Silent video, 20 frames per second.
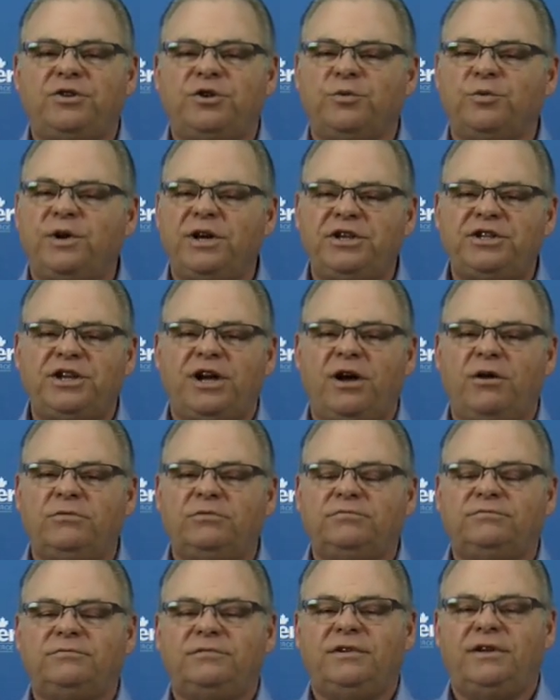to reach out
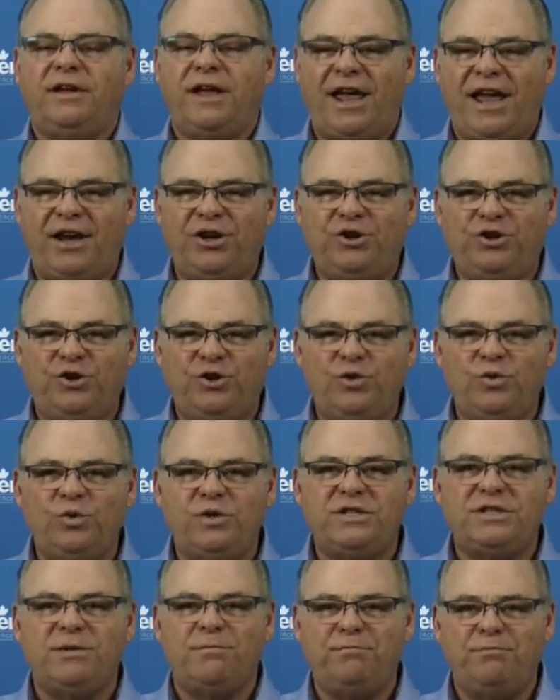and do
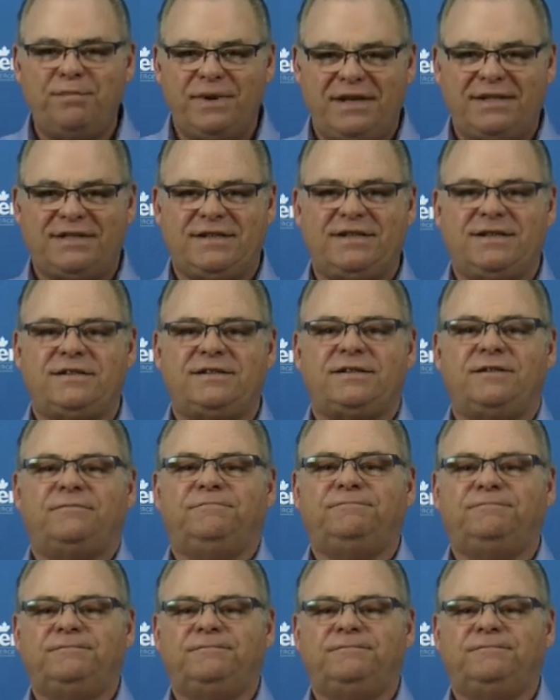some business.